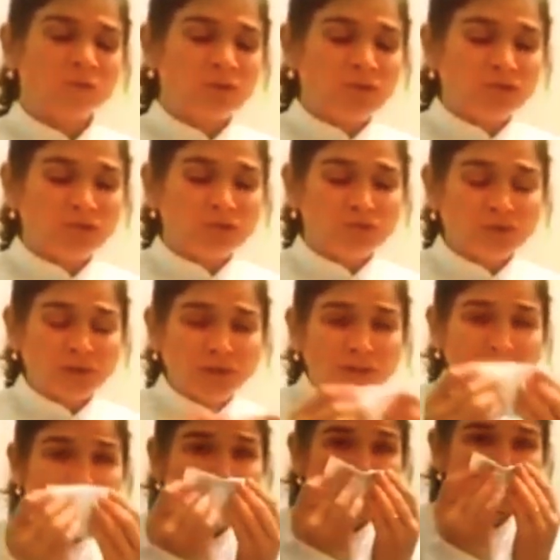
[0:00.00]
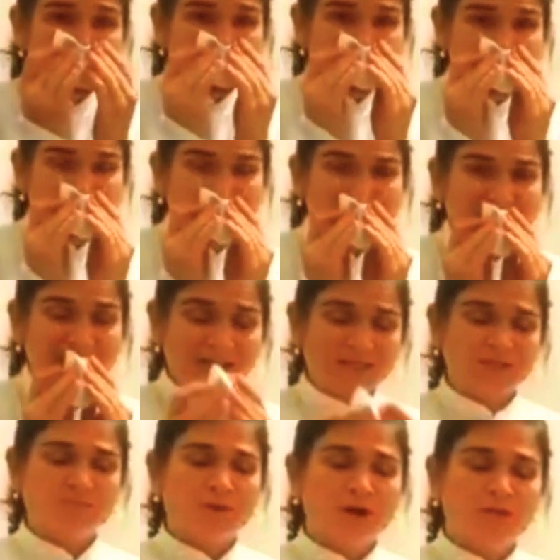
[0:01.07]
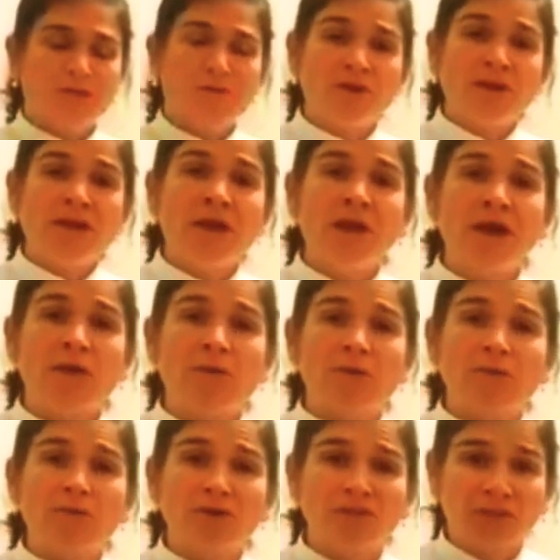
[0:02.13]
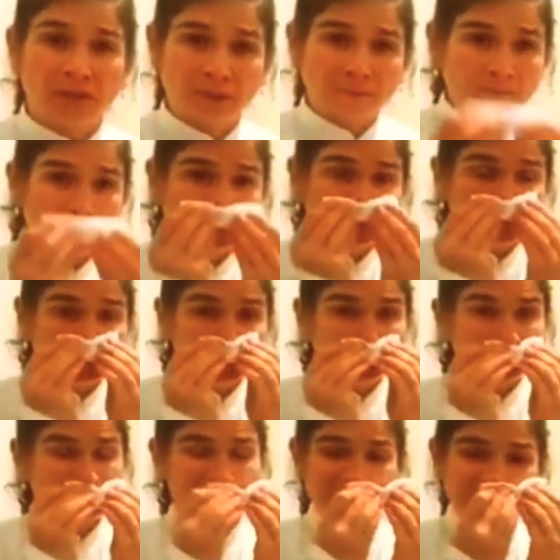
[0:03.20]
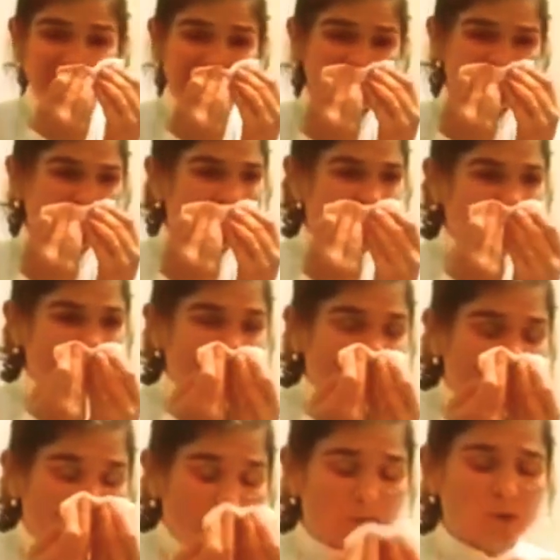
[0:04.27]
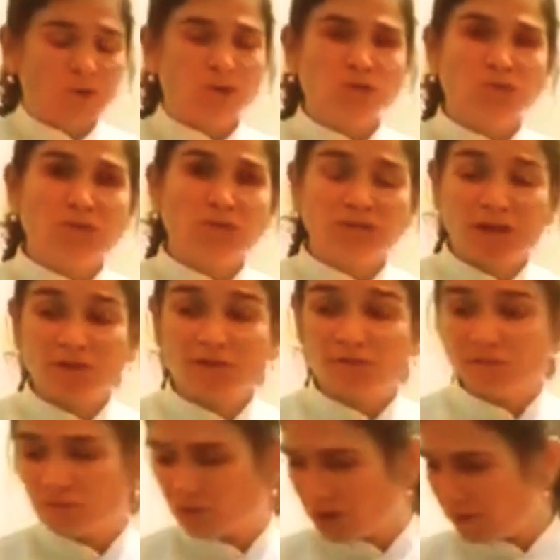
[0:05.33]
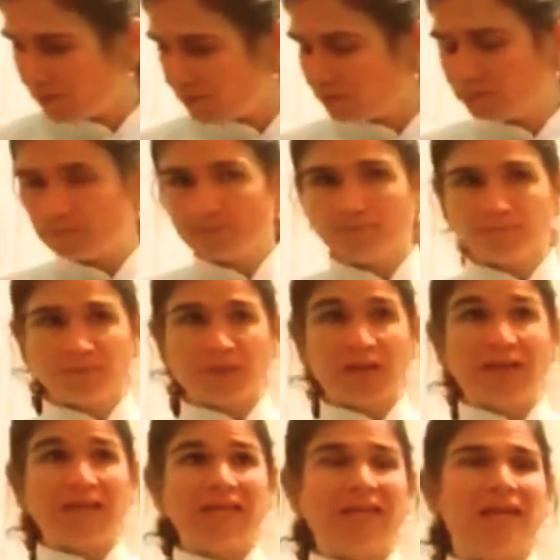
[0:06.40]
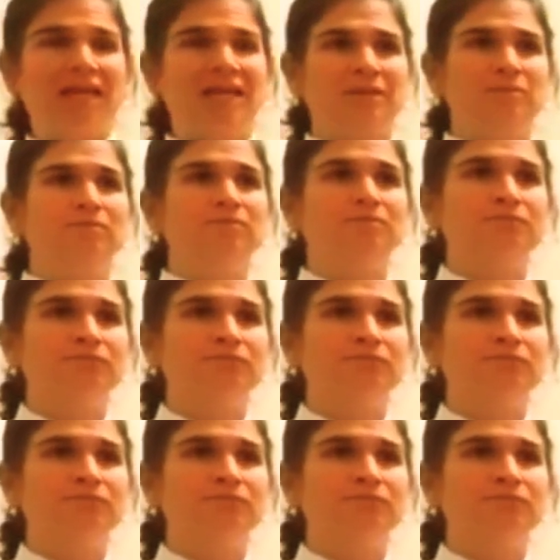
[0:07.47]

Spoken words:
We need to feel that nothing is bothering our breathing, that our nostrils are free and clean.